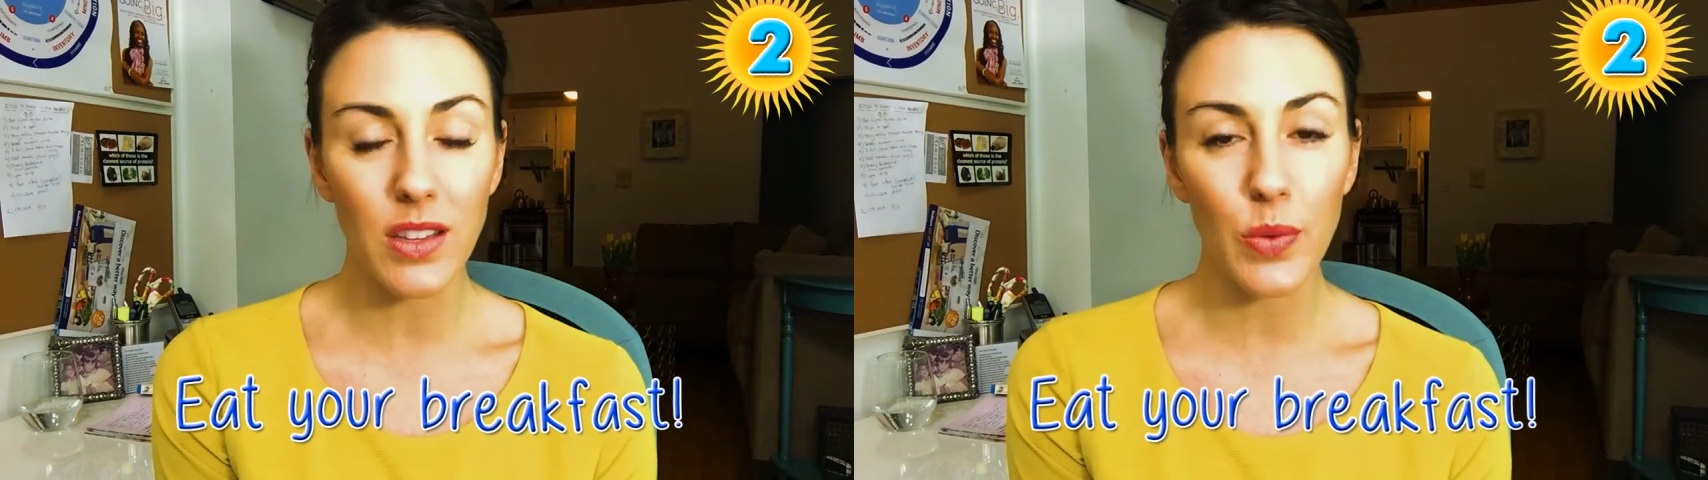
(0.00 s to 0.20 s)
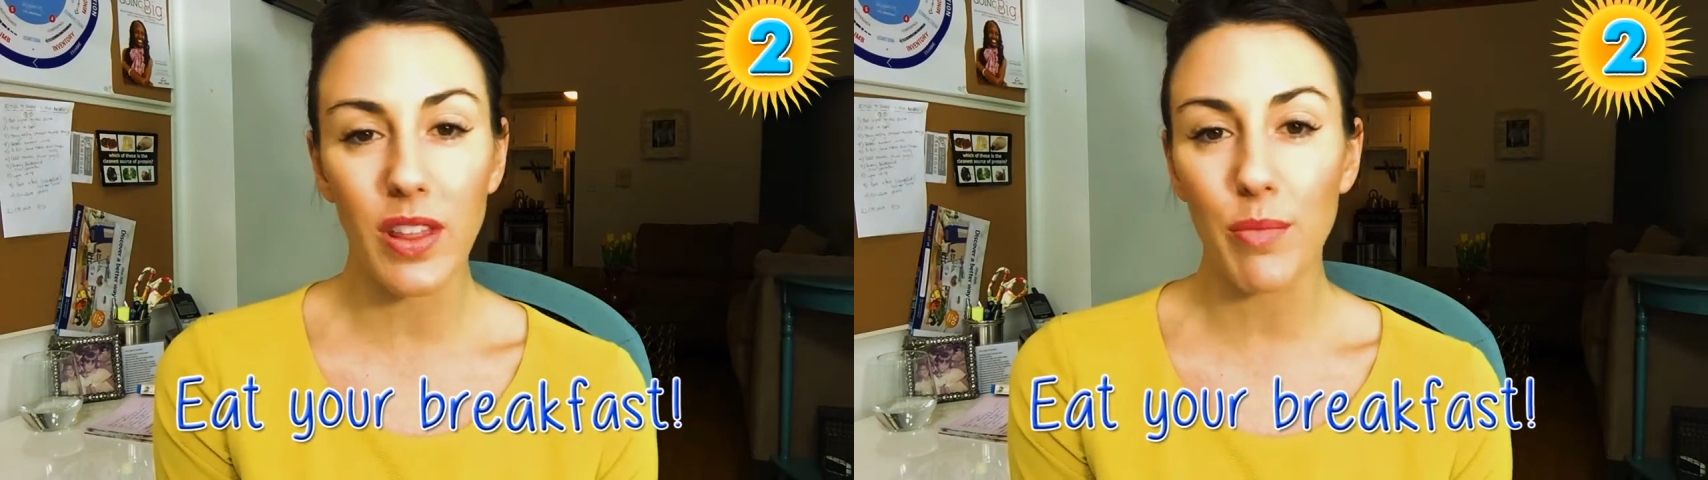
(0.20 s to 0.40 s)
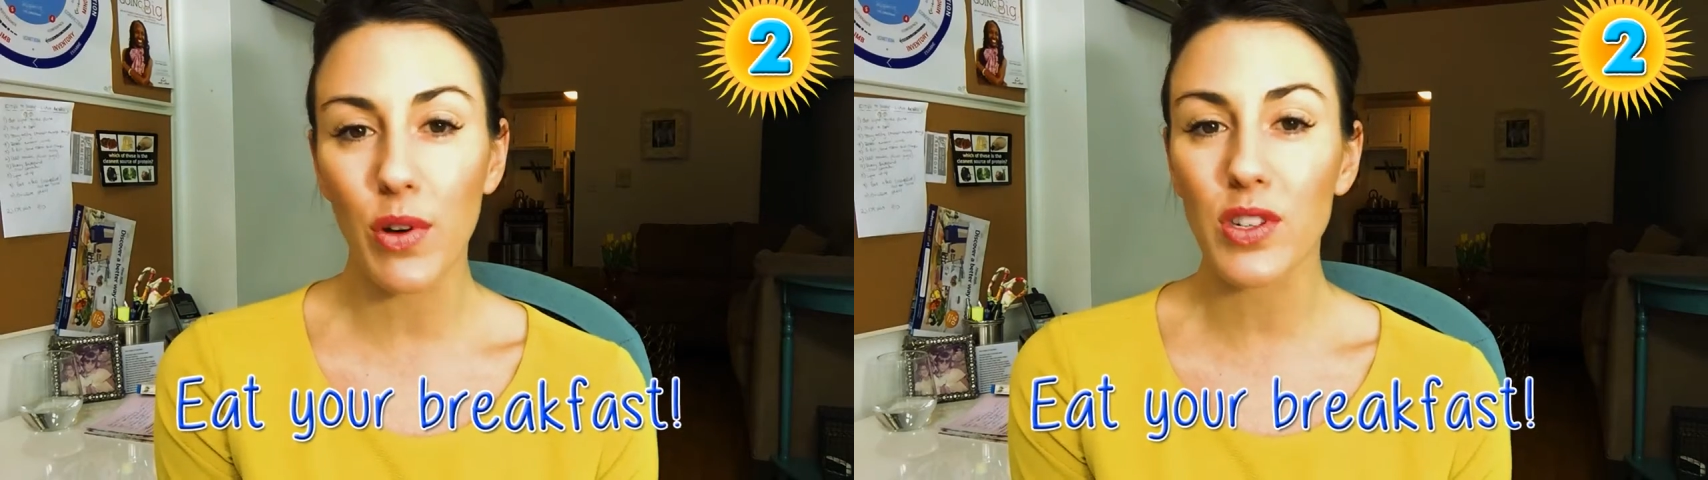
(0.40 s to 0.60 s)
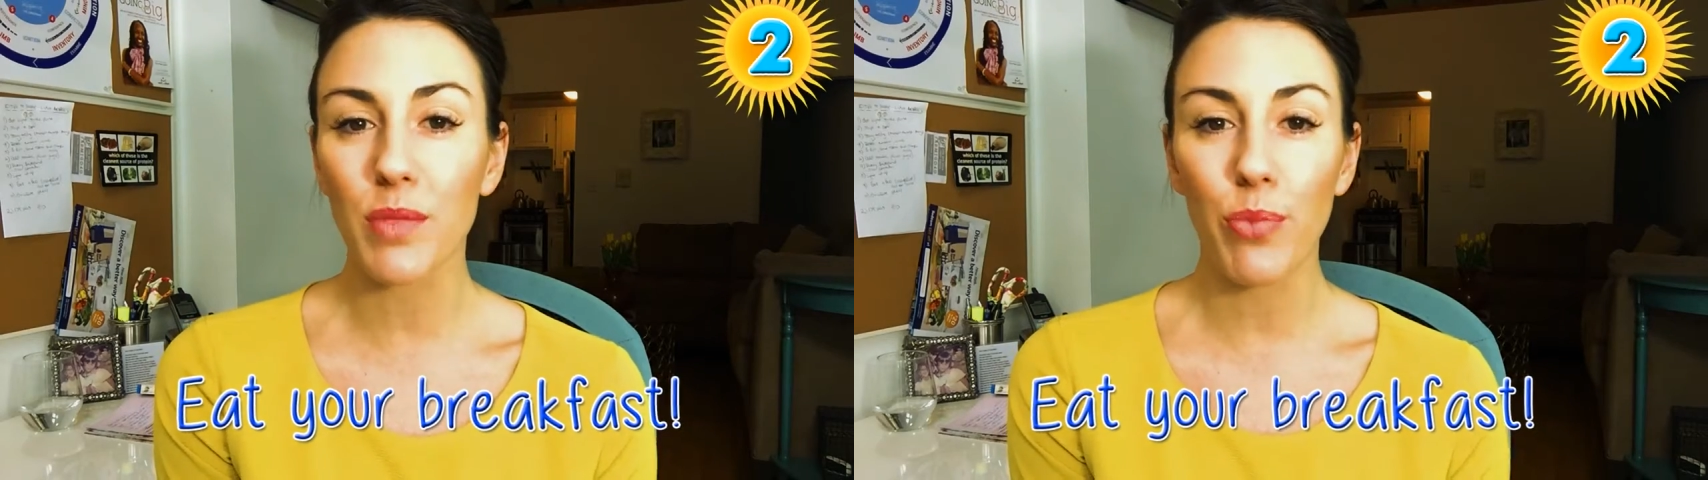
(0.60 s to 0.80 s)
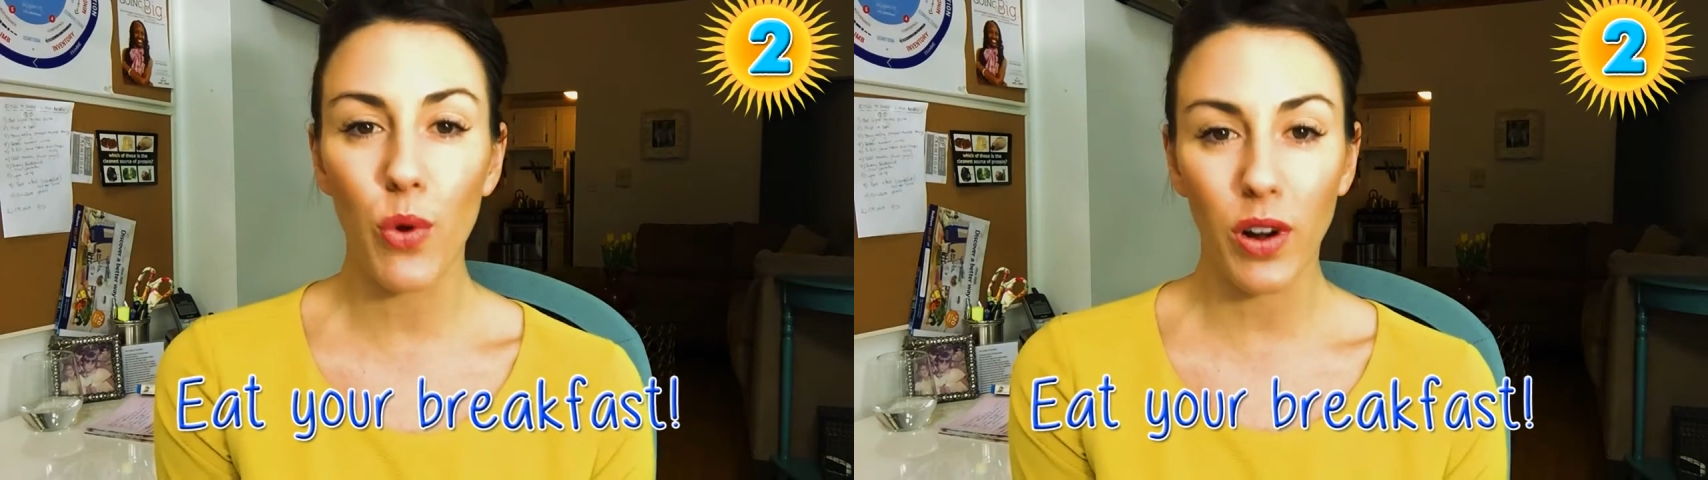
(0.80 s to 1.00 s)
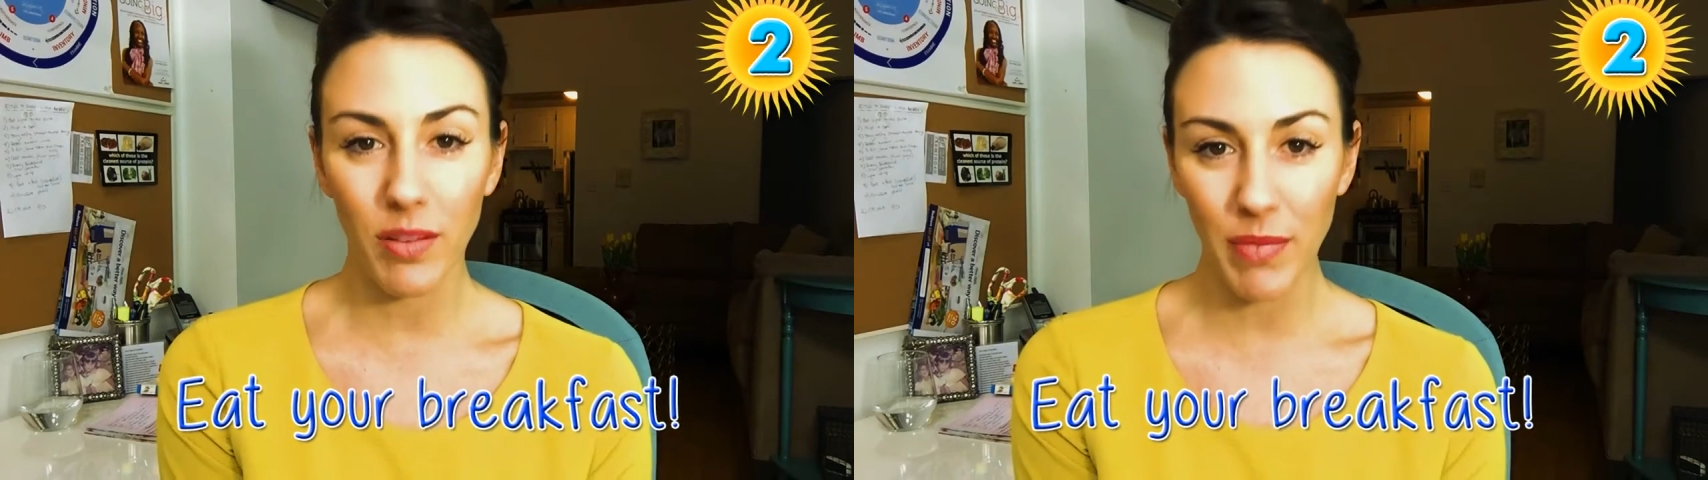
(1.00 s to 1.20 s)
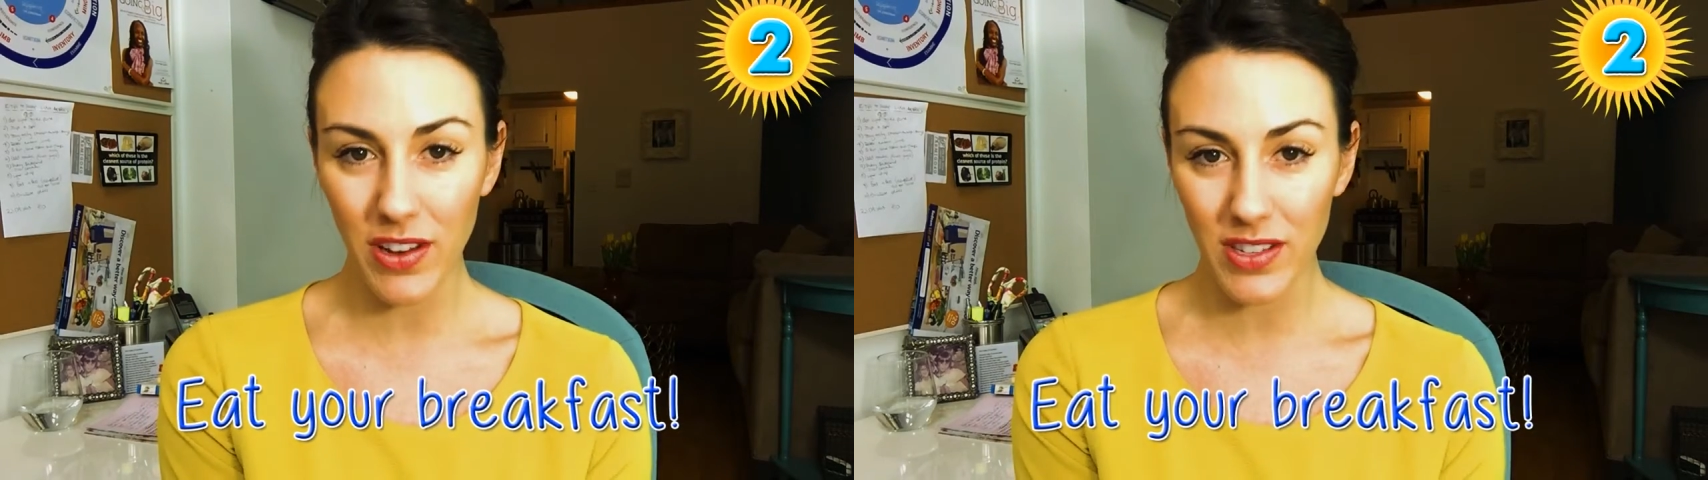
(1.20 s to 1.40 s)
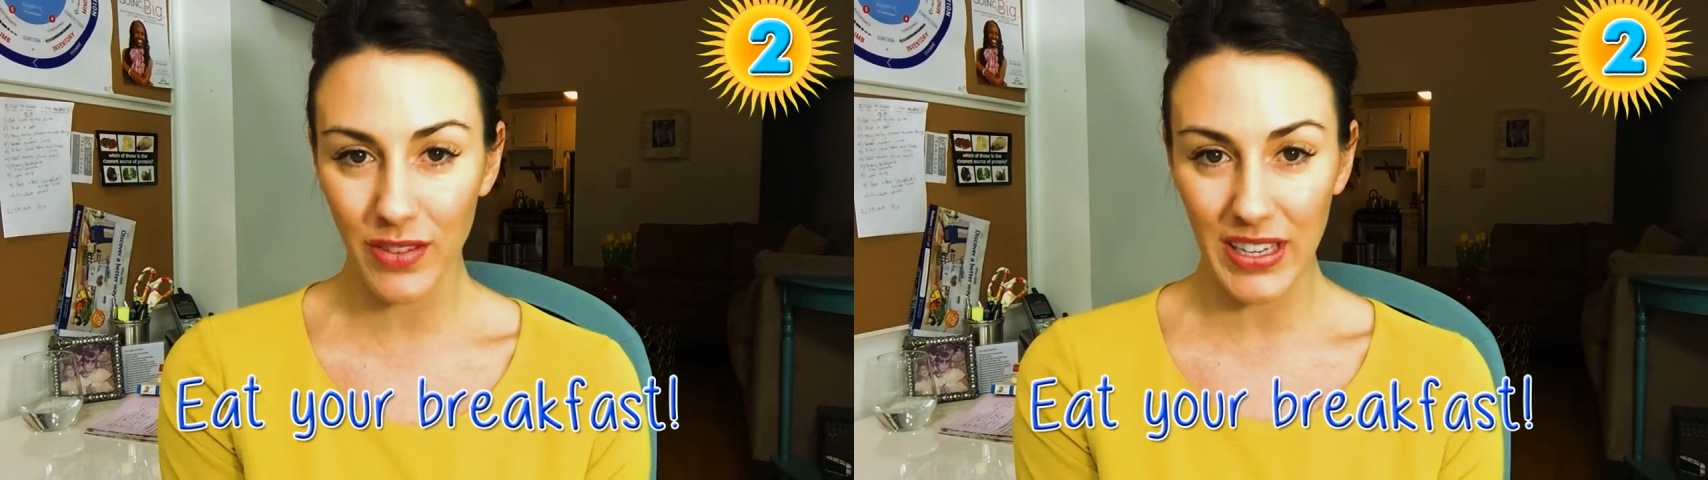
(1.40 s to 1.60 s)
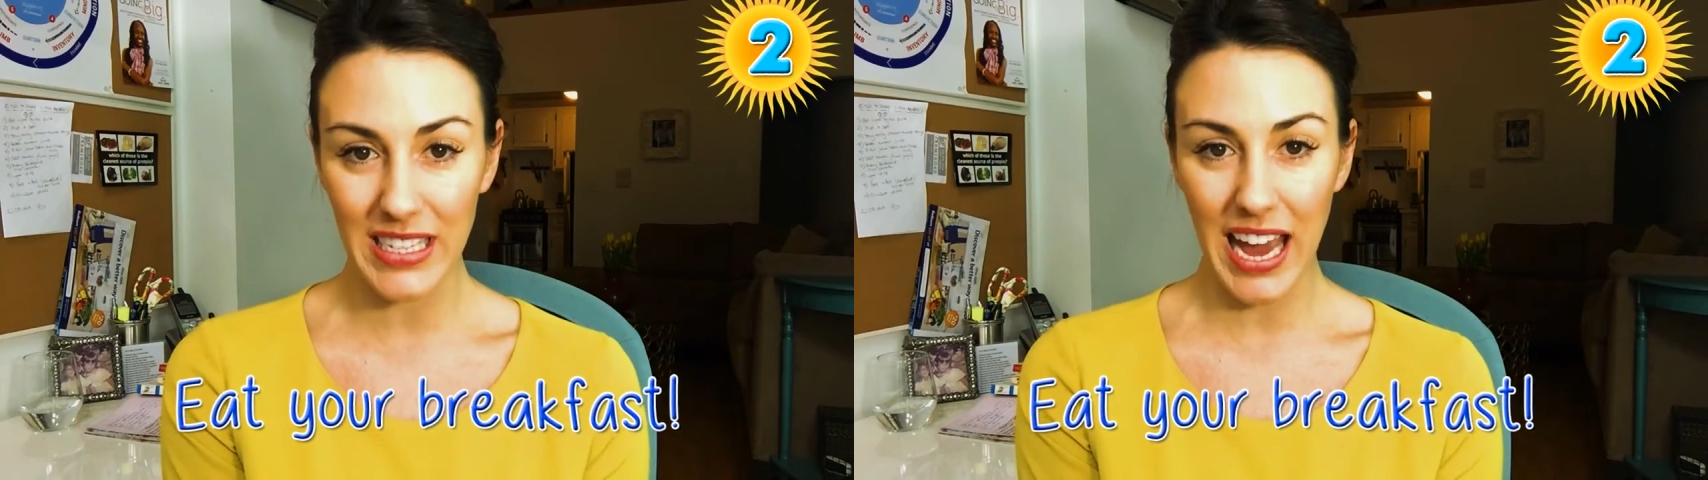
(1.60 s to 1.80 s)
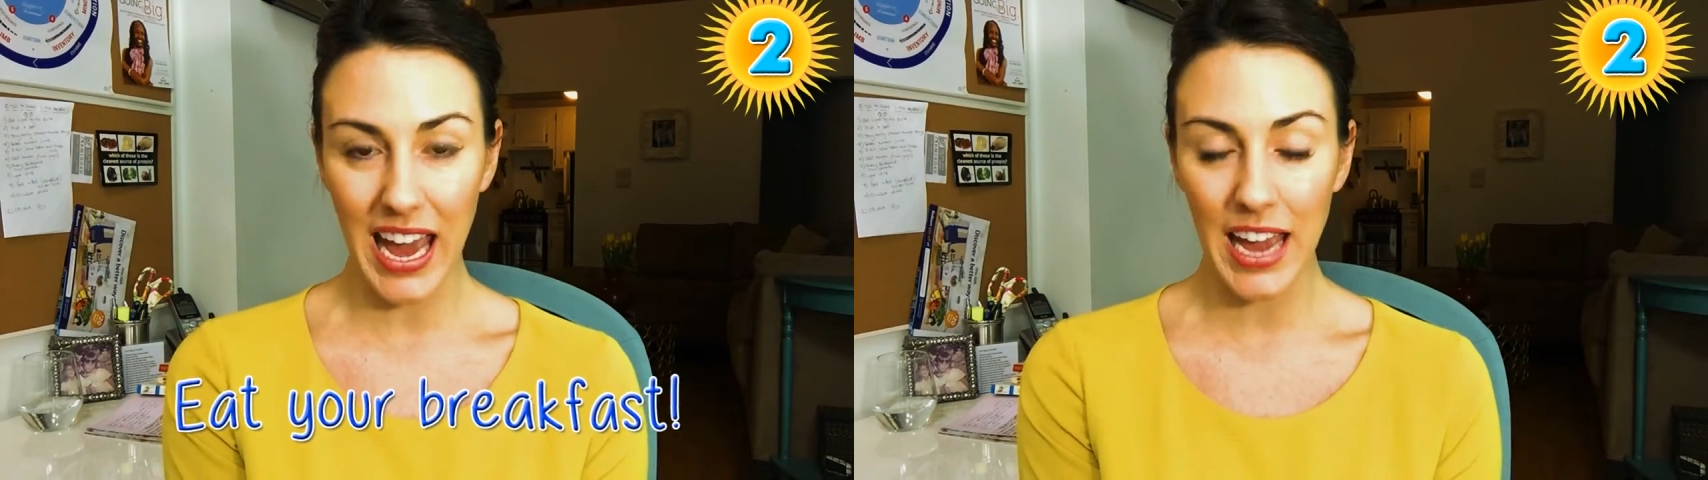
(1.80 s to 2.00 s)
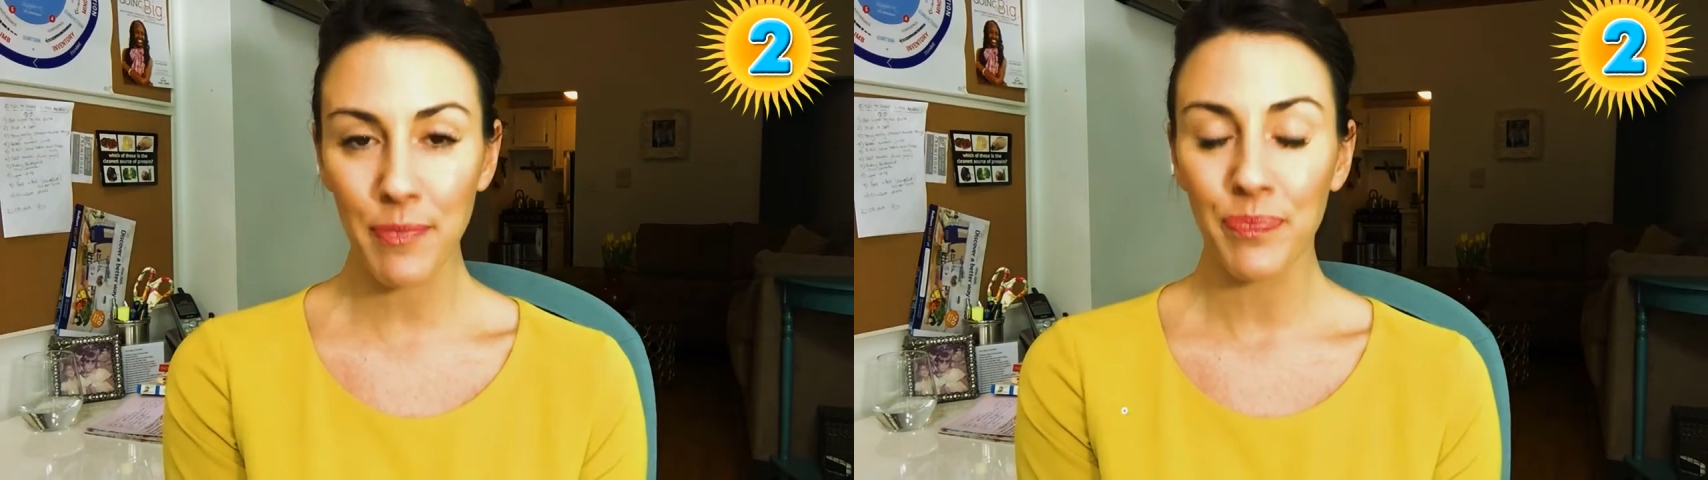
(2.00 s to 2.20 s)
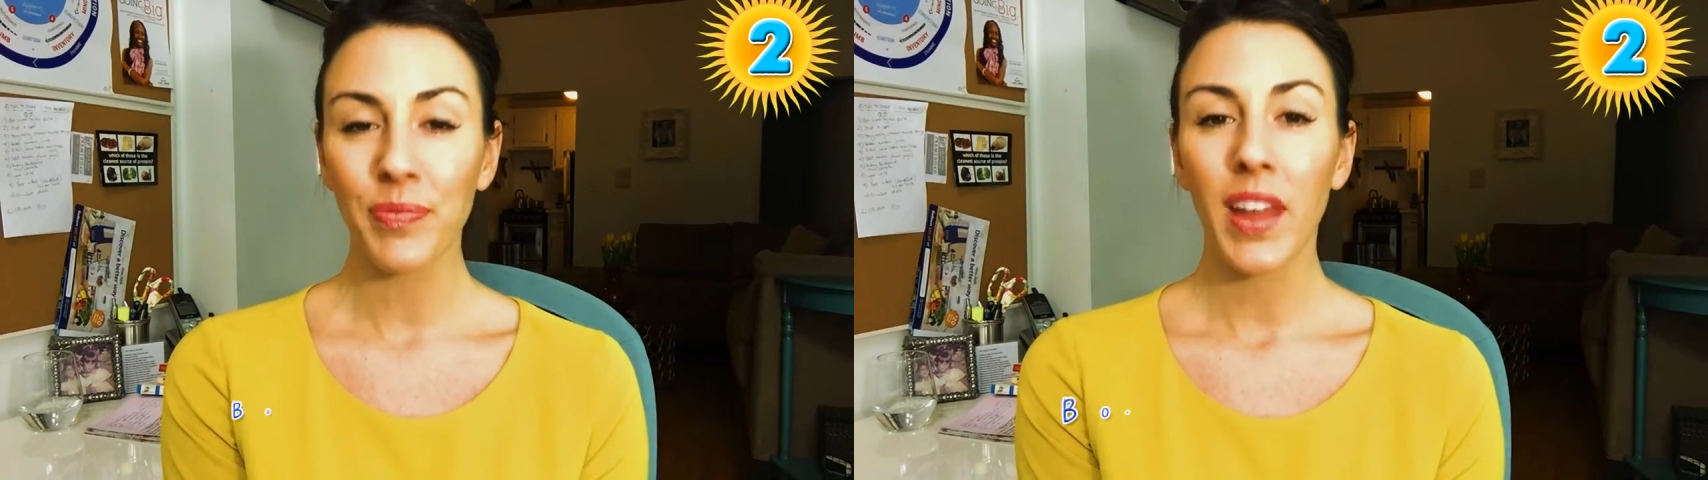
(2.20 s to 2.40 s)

It's one of the most important meals of the day,